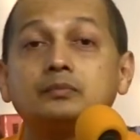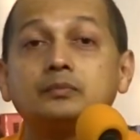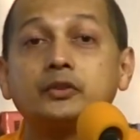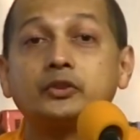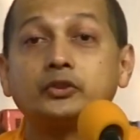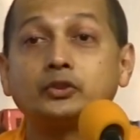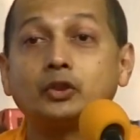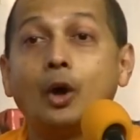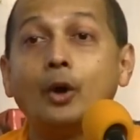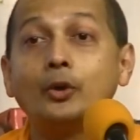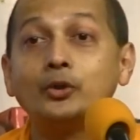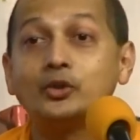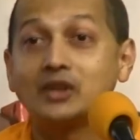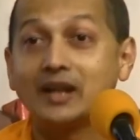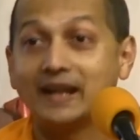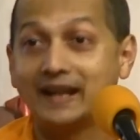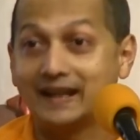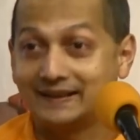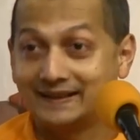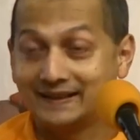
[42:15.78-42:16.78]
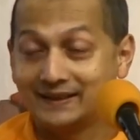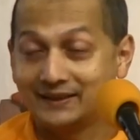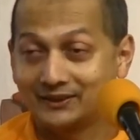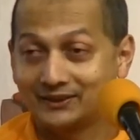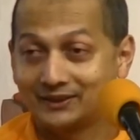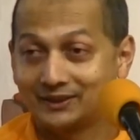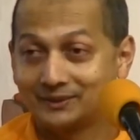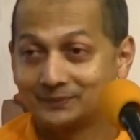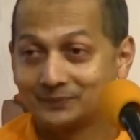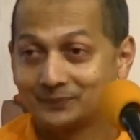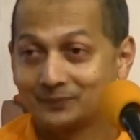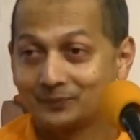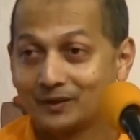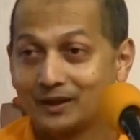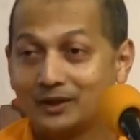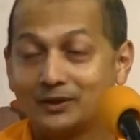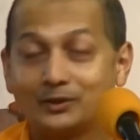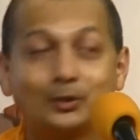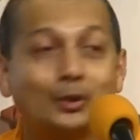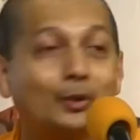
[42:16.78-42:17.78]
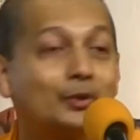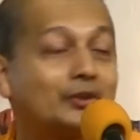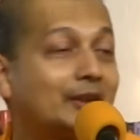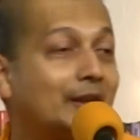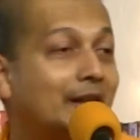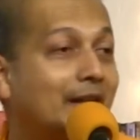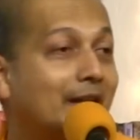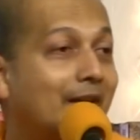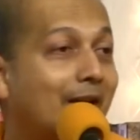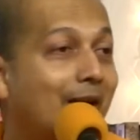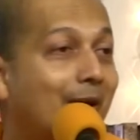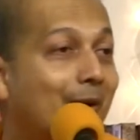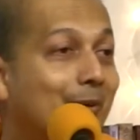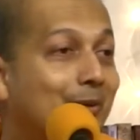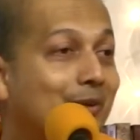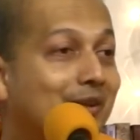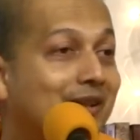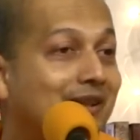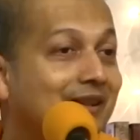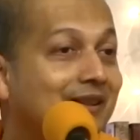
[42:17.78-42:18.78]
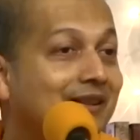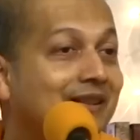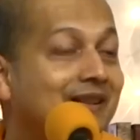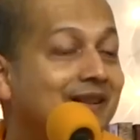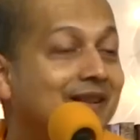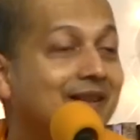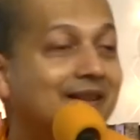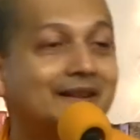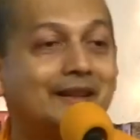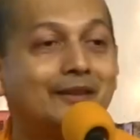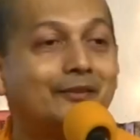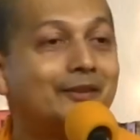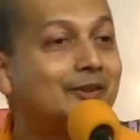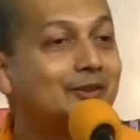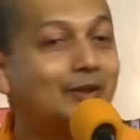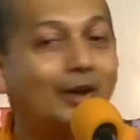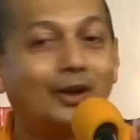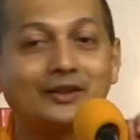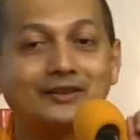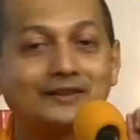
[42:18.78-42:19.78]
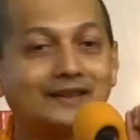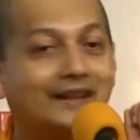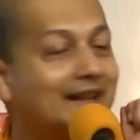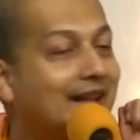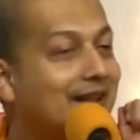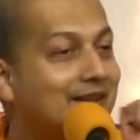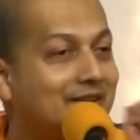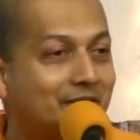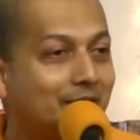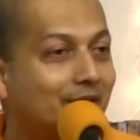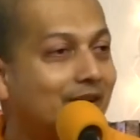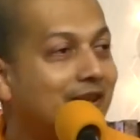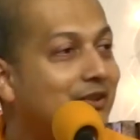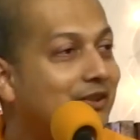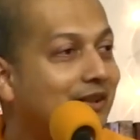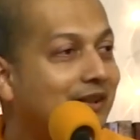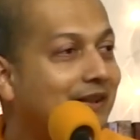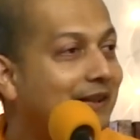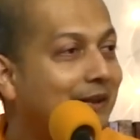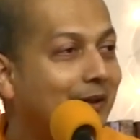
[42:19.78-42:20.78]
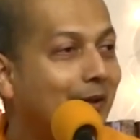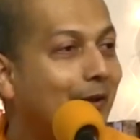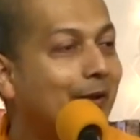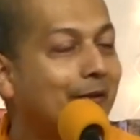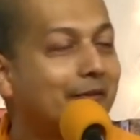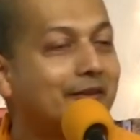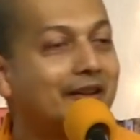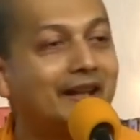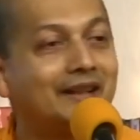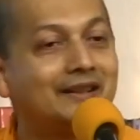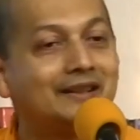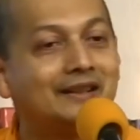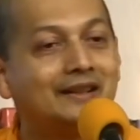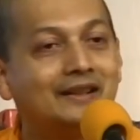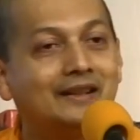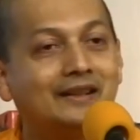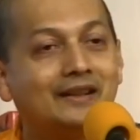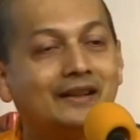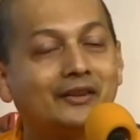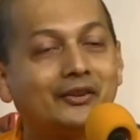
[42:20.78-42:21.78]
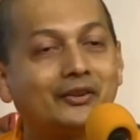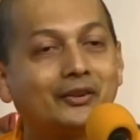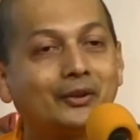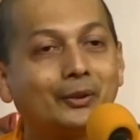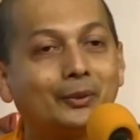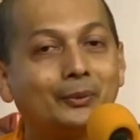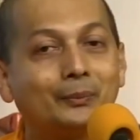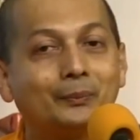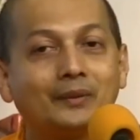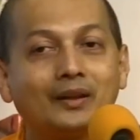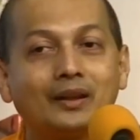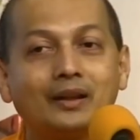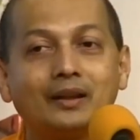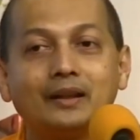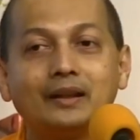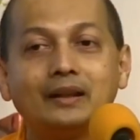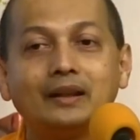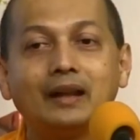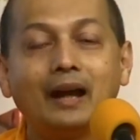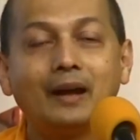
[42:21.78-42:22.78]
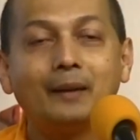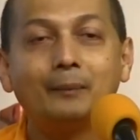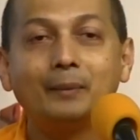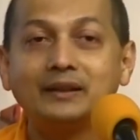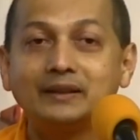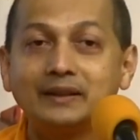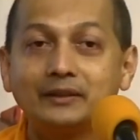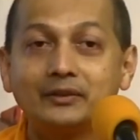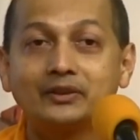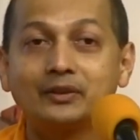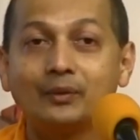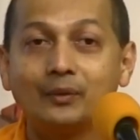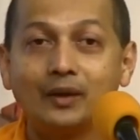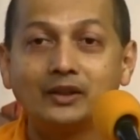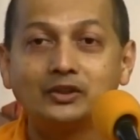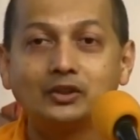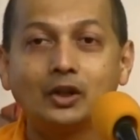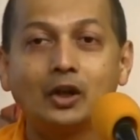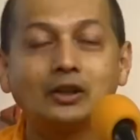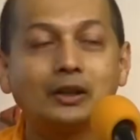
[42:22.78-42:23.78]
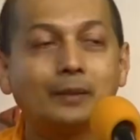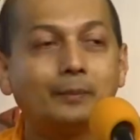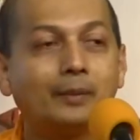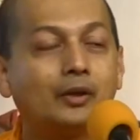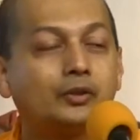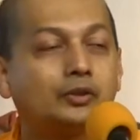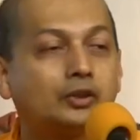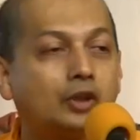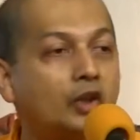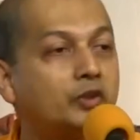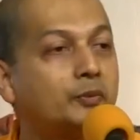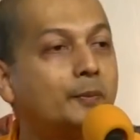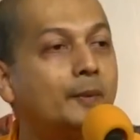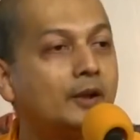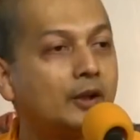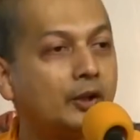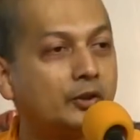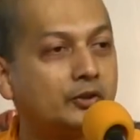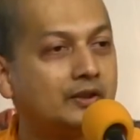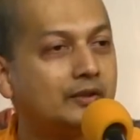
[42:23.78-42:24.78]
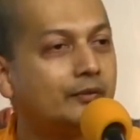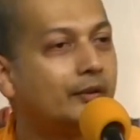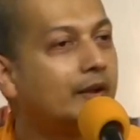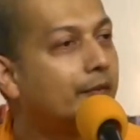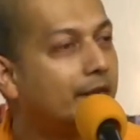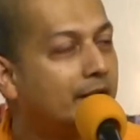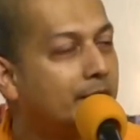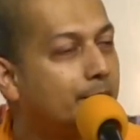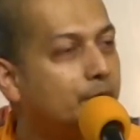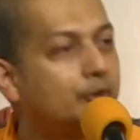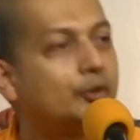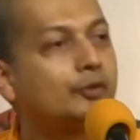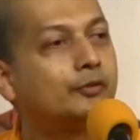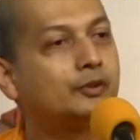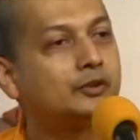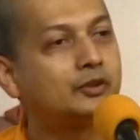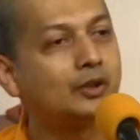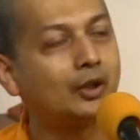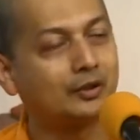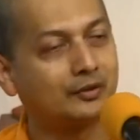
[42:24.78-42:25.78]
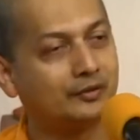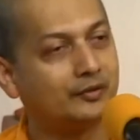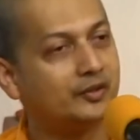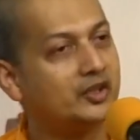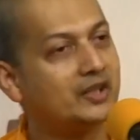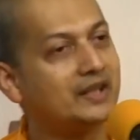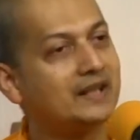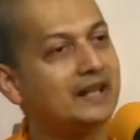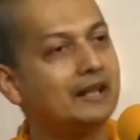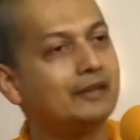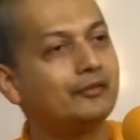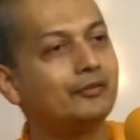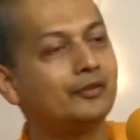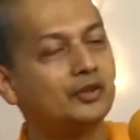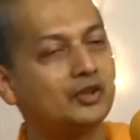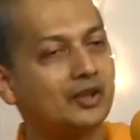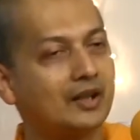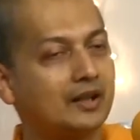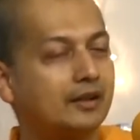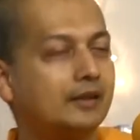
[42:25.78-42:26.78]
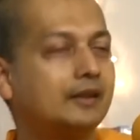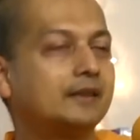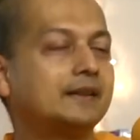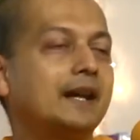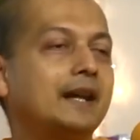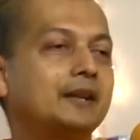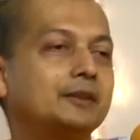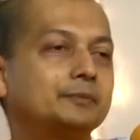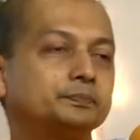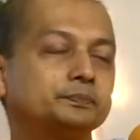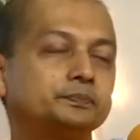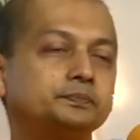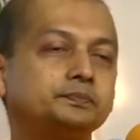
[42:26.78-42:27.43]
Staunch atheist. He goes around giving talks against religion and all of that. So, but there was a talk about cosmology, but a very beautiful talk which he gave, which I heard that.